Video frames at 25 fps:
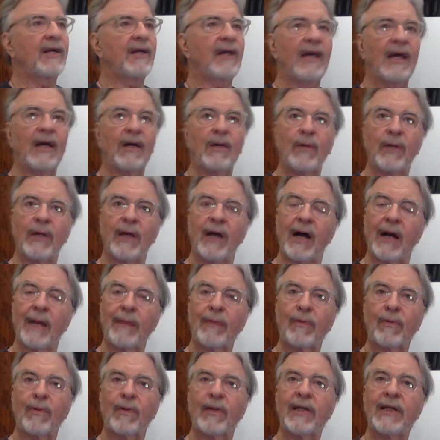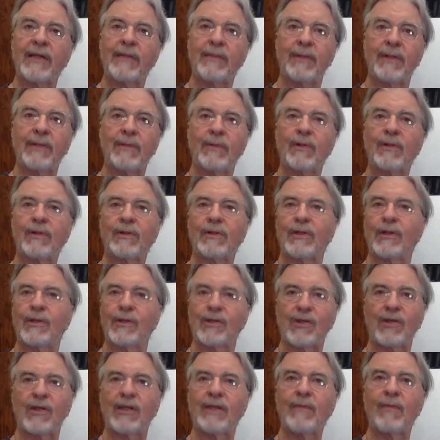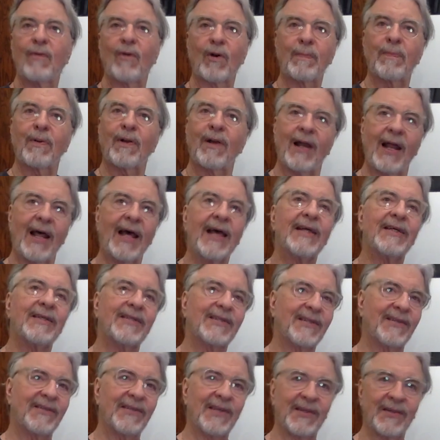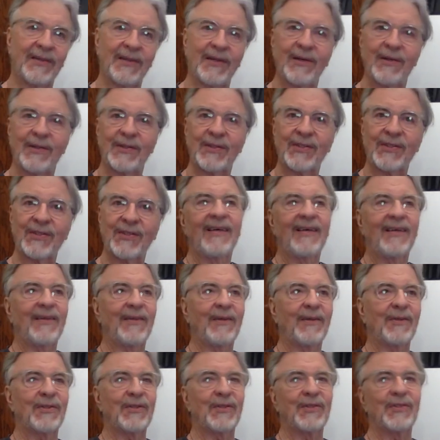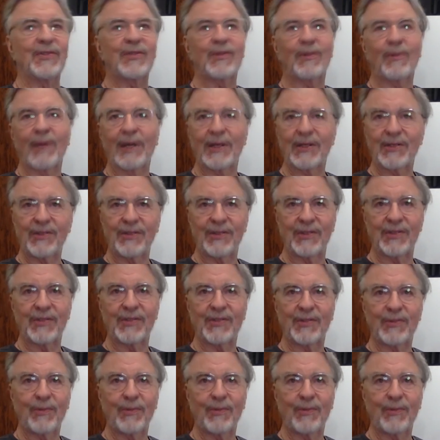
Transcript: of how we operate, but we're usually more polite than those insurrectionists